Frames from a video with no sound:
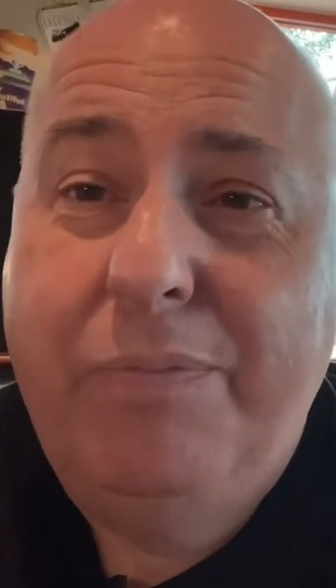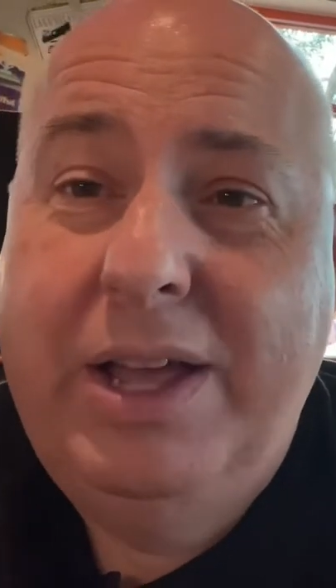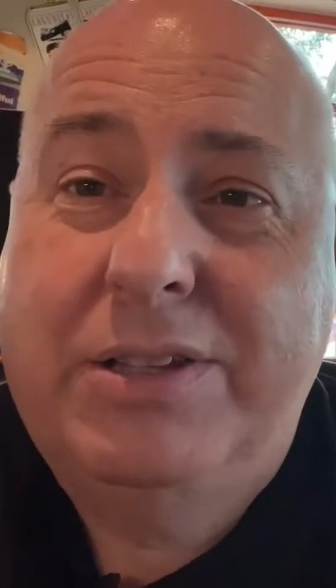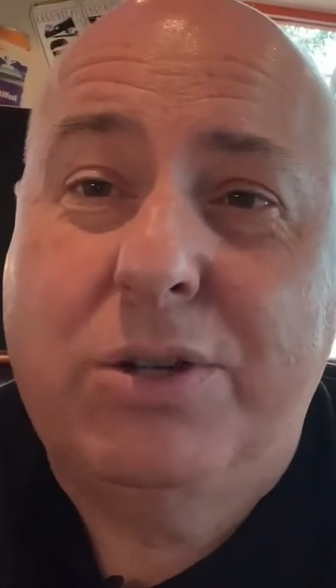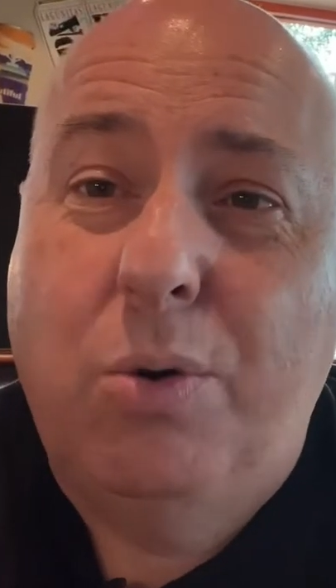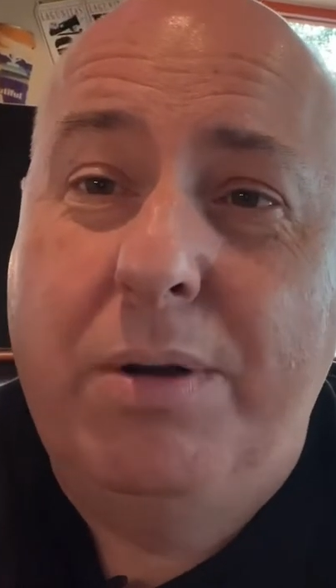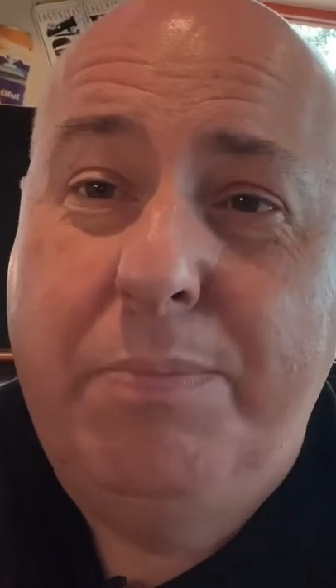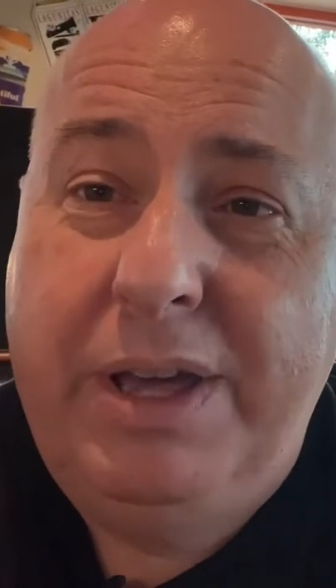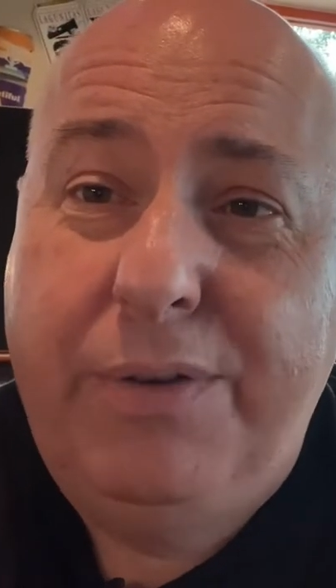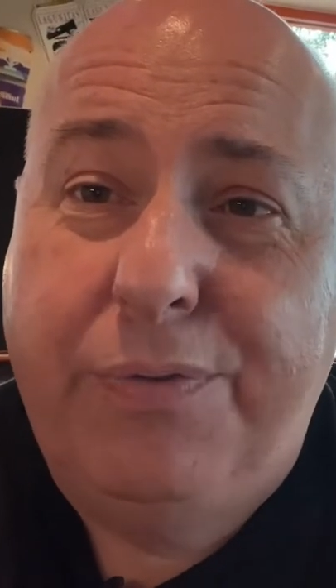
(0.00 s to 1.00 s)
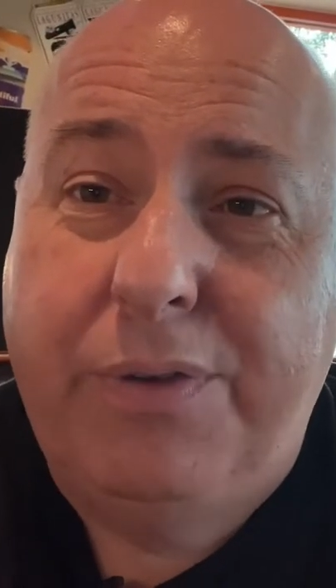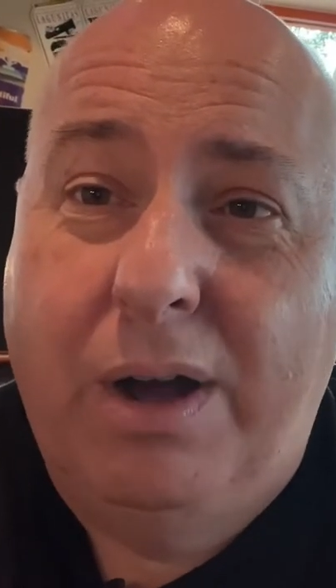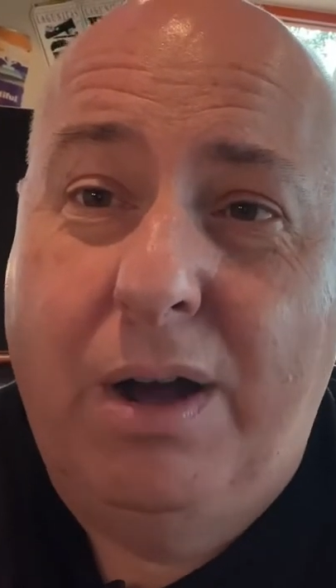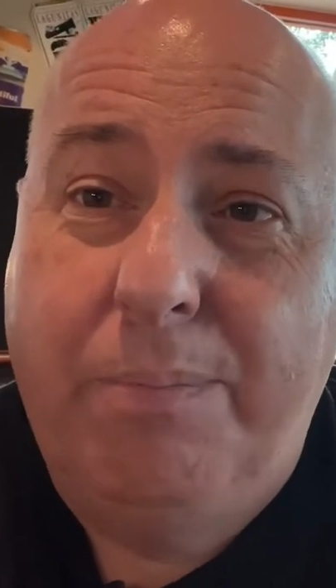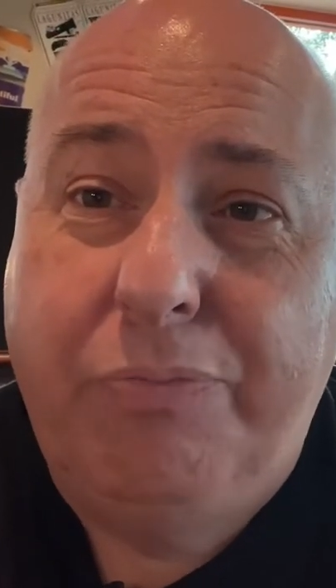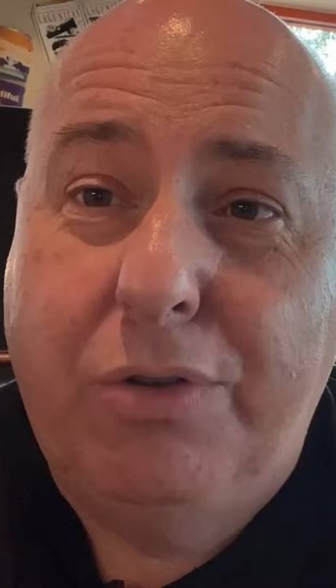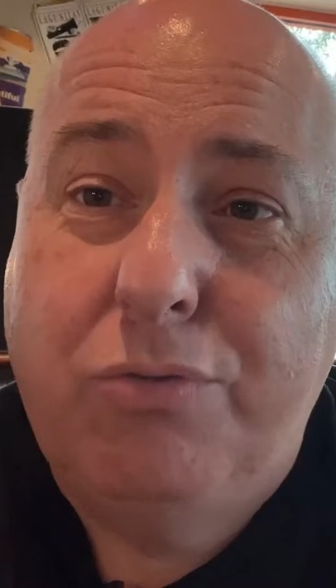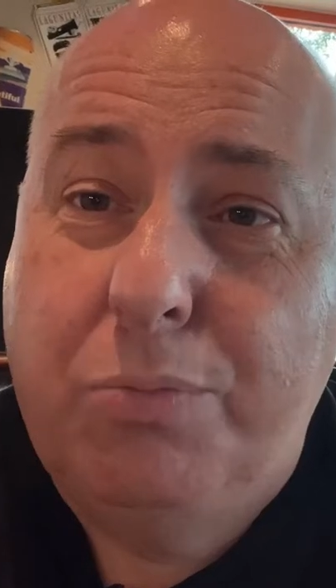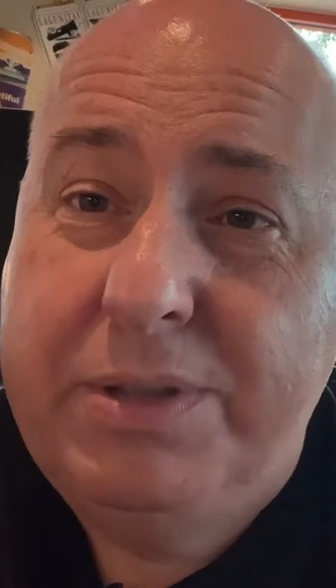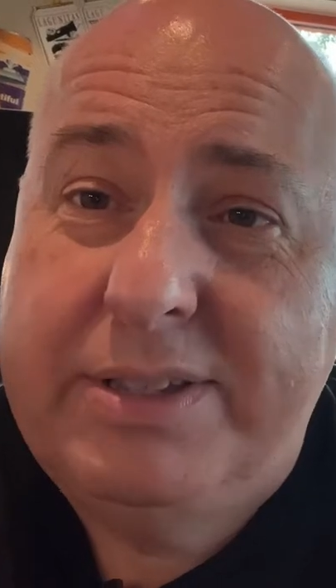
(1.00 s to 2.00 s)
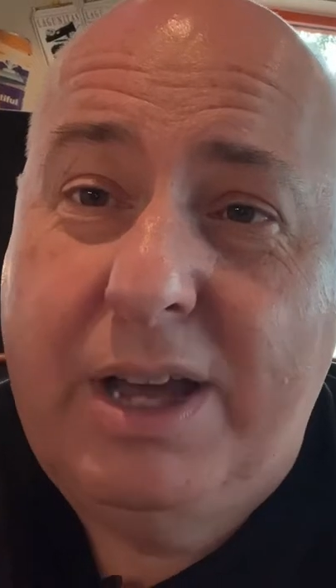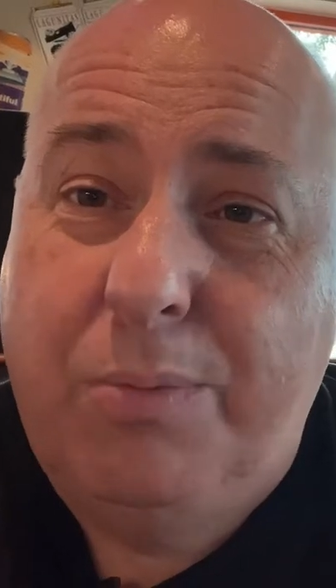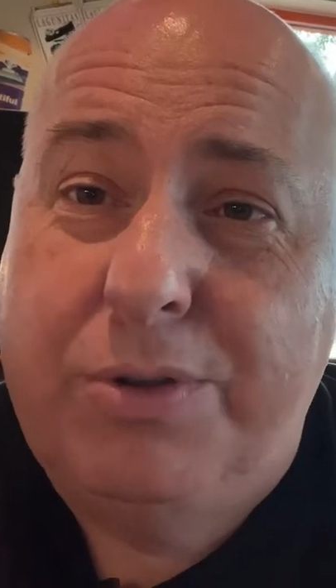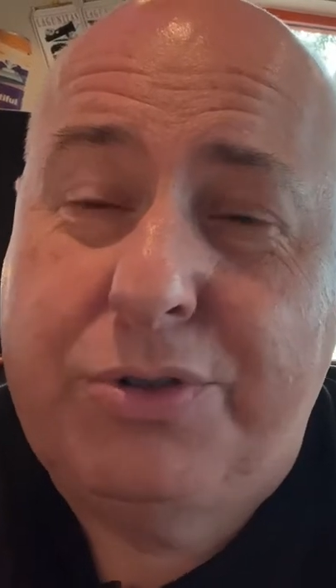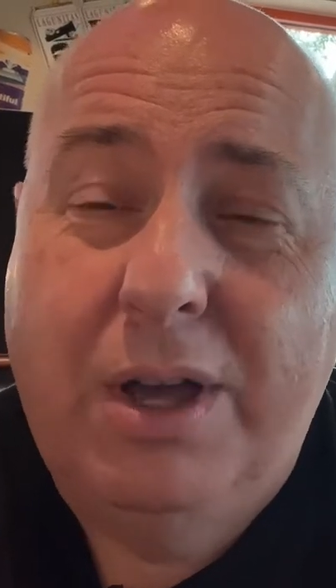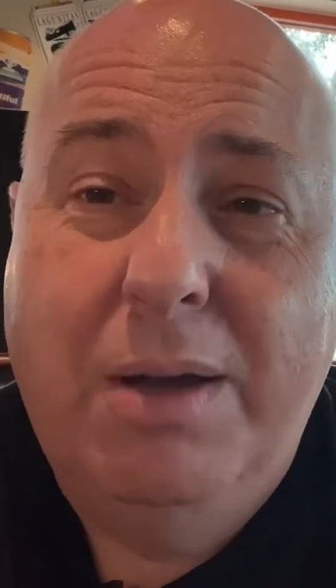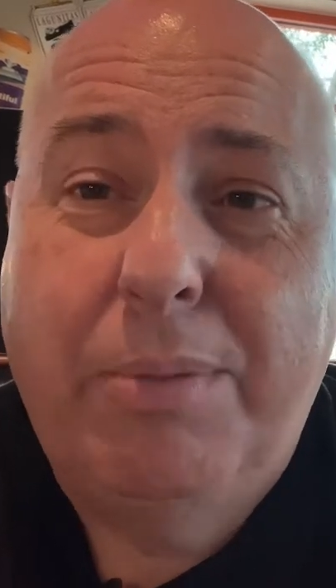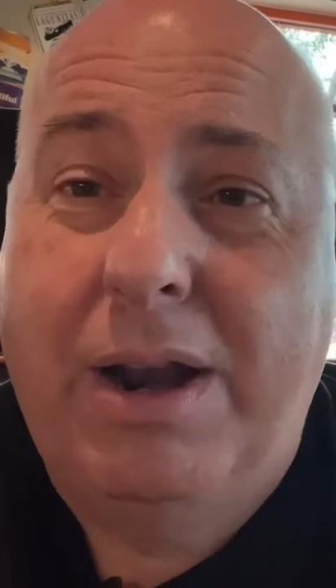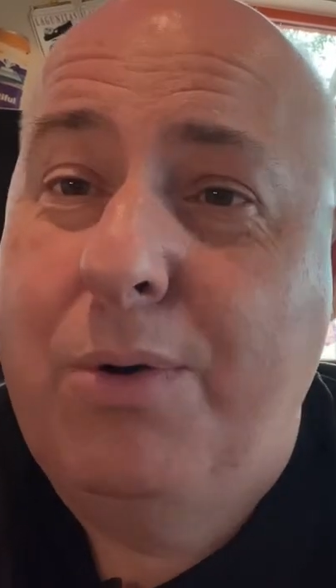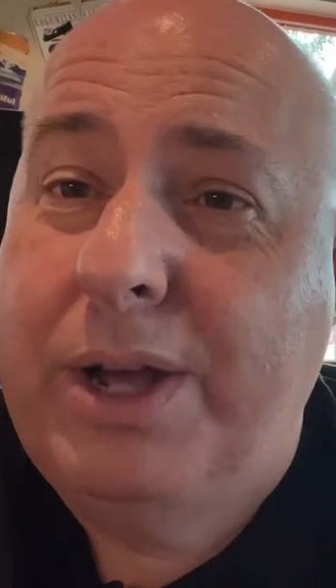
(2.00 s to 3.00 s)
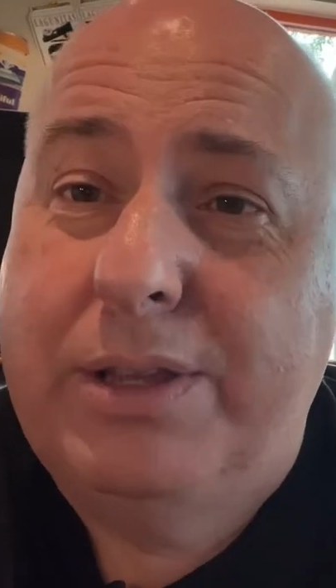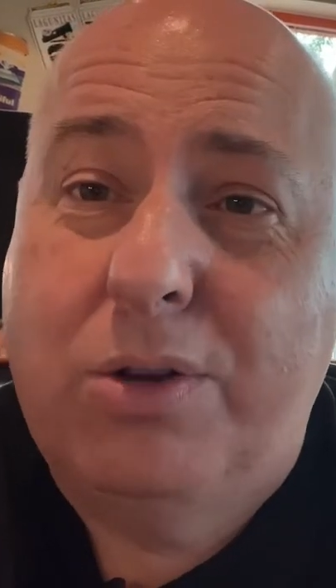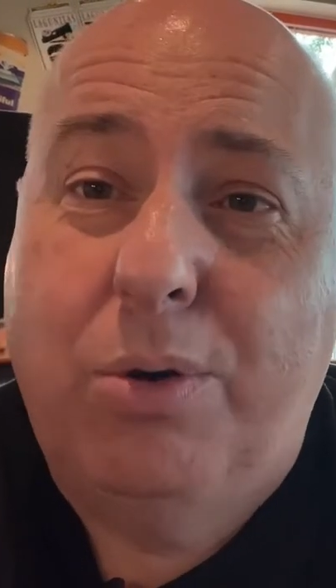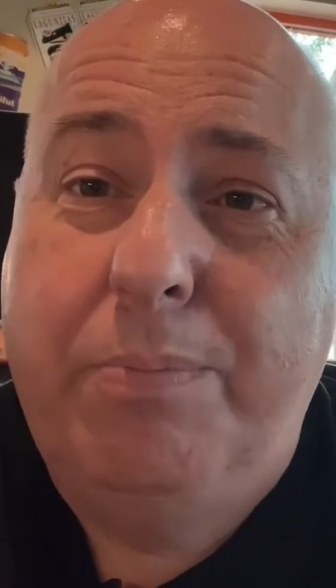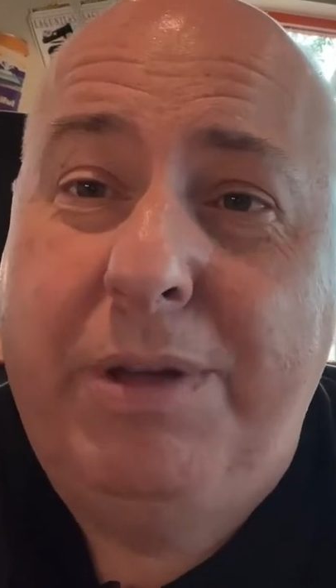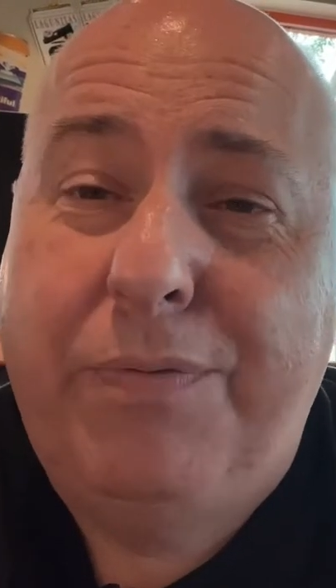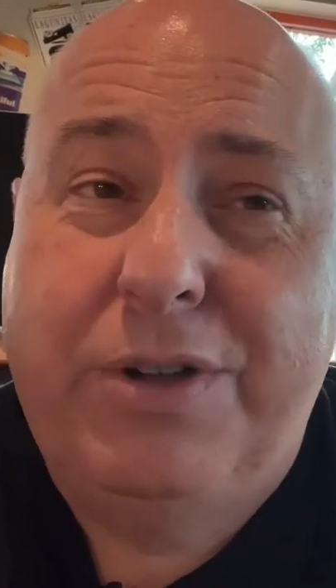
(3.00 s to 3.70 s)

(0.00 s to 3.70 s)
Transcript: It's corned beef, um, the Reuben sandwich, but I don't get the corned beef.